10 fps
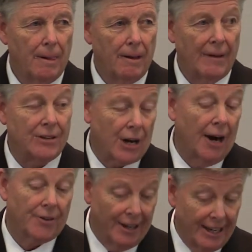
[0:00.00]
That's
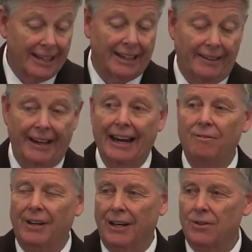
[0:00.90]
contradicting the
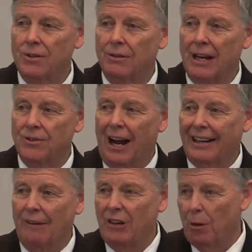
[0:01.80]
evidence. It's not
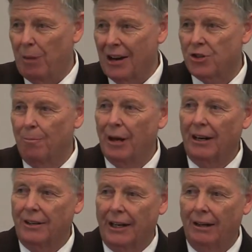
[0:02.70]
giving the
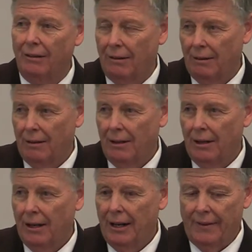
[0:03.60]
possibility
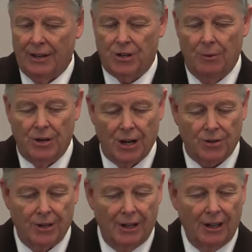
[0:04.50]
that she was
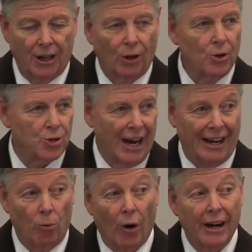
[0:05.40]
just
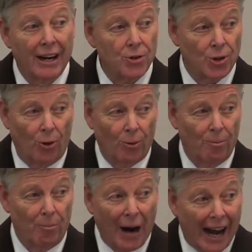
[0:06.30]
He wanted it so
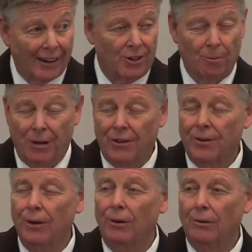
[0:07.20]
badly to be
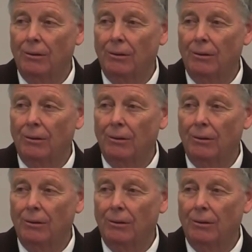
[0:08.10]
true.